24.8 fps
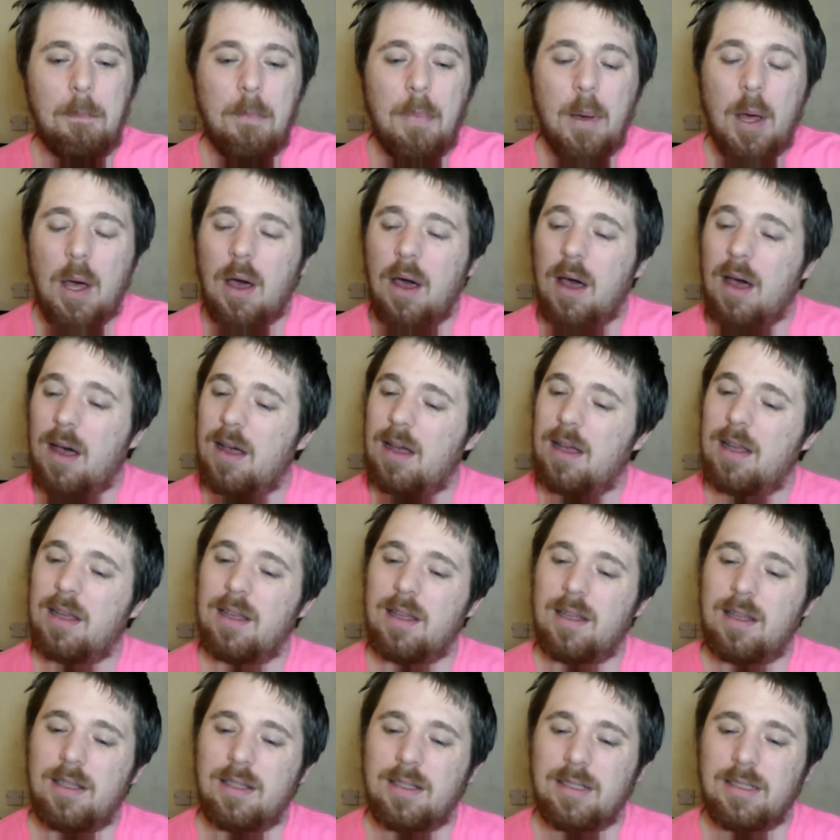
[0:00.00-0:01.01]
But
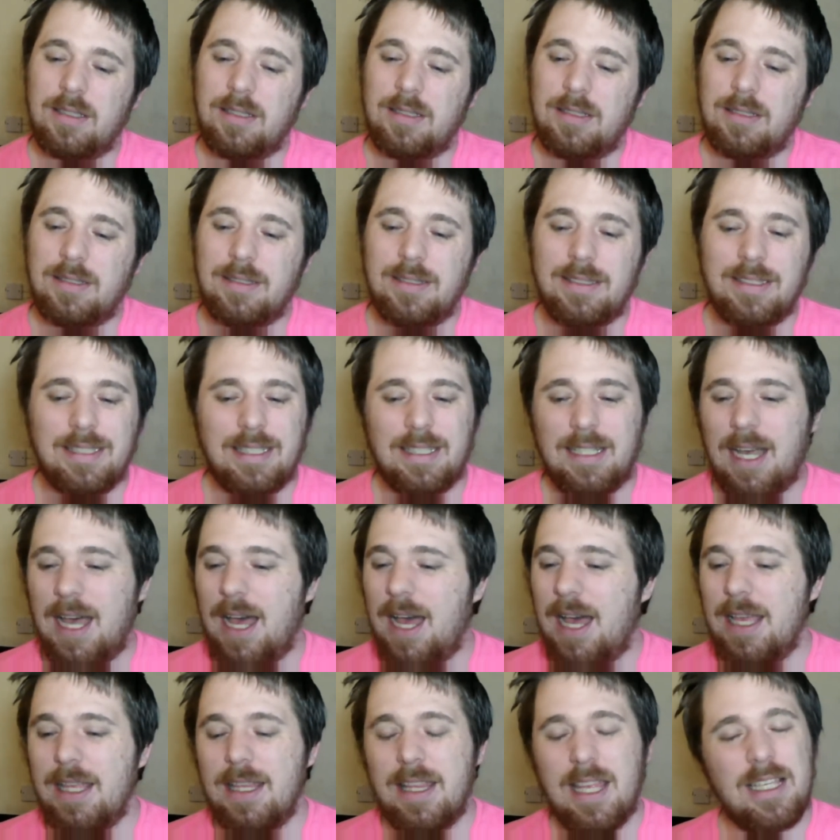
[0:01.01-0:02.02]

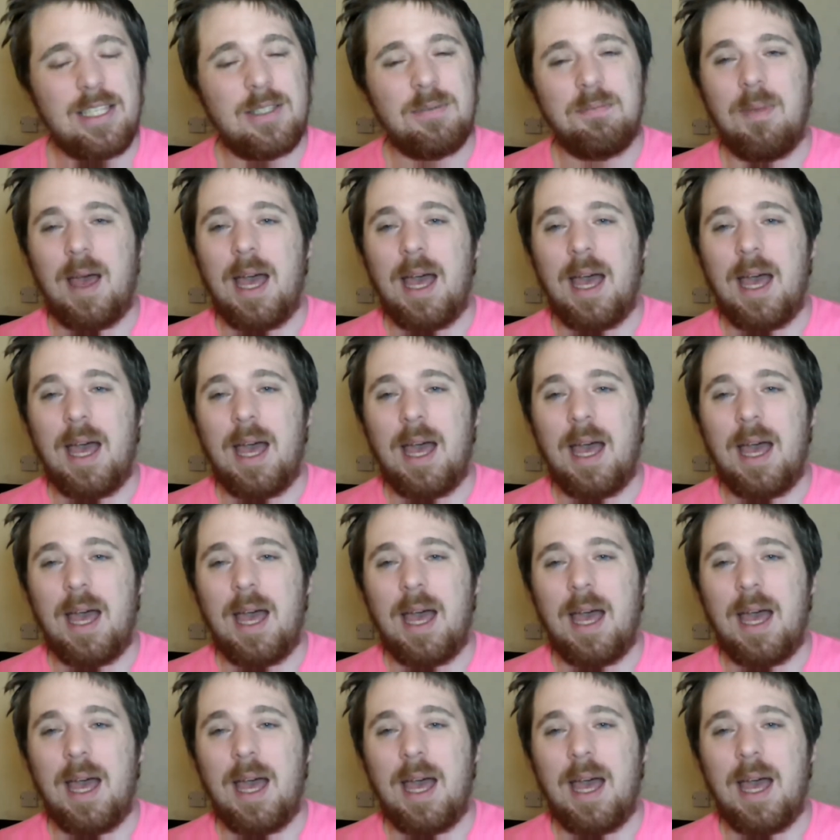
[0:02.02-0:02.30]
this